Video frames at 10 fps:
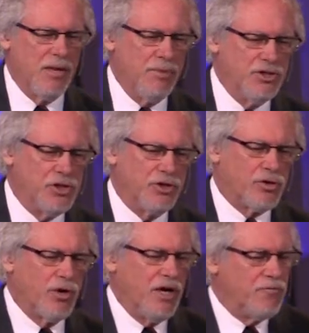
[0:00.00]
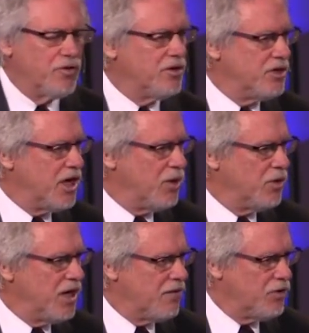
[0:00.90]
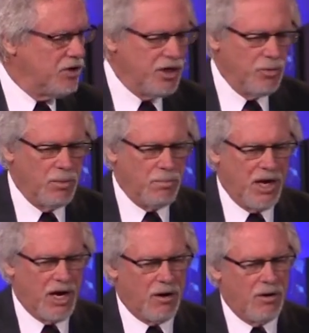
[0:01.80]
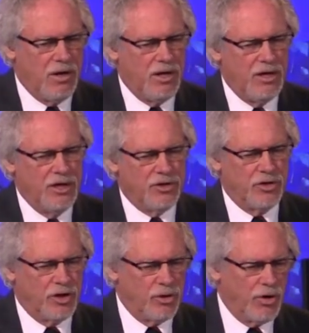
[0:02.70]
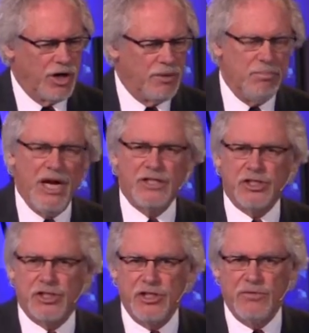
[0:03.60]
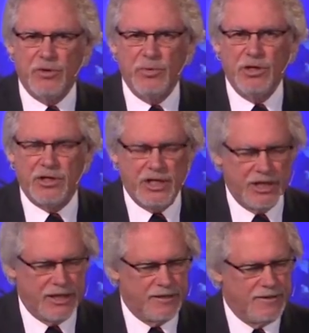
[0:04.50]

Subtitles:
It means you crave for the day when every knee will bow to the glory and majesty of the real King.